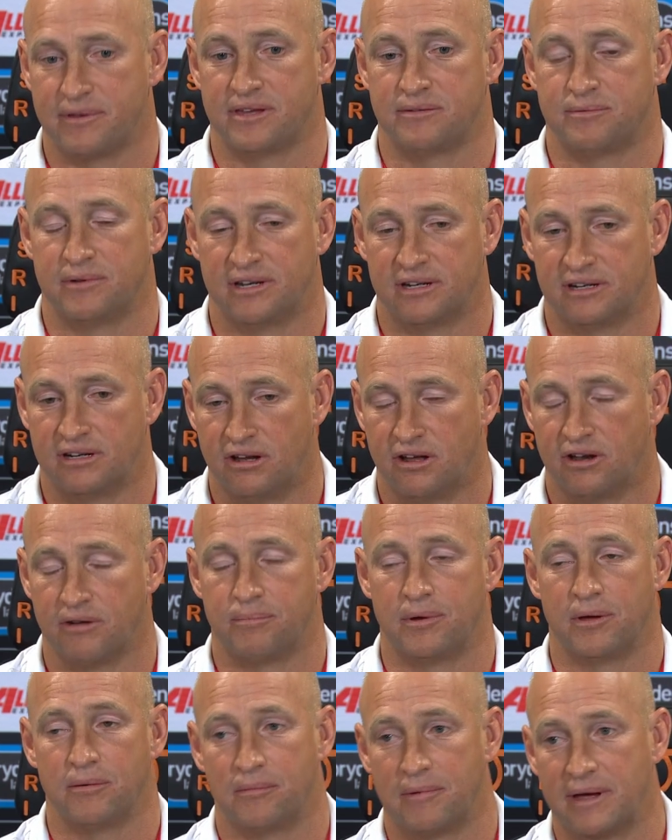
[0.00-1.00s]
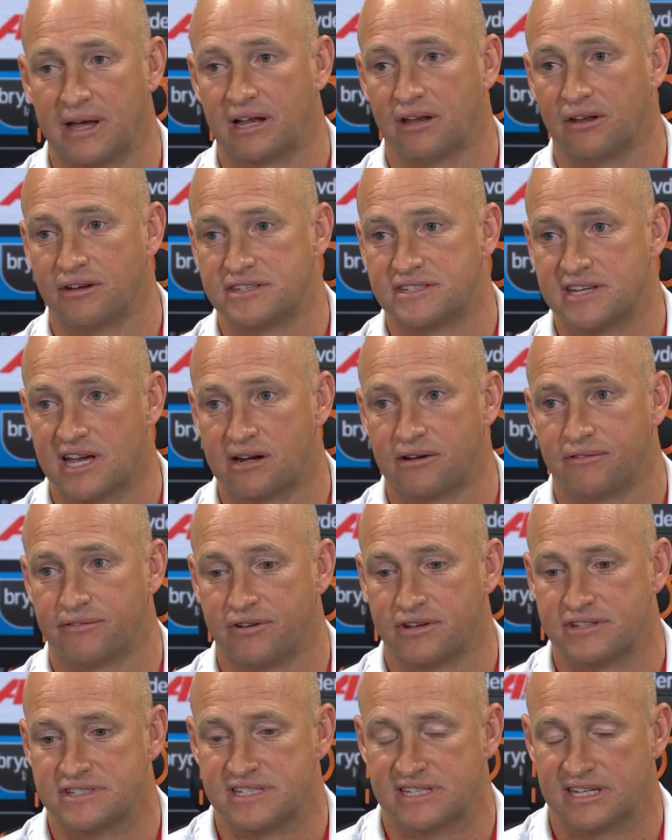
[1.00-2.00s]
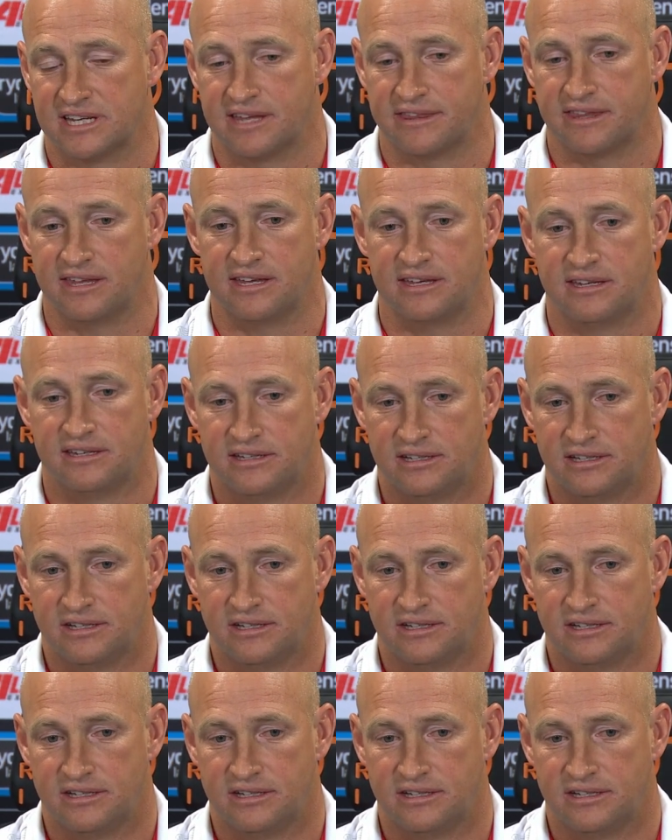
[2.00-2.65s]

And there's been a lot of people make a lot of sacrifices to get there.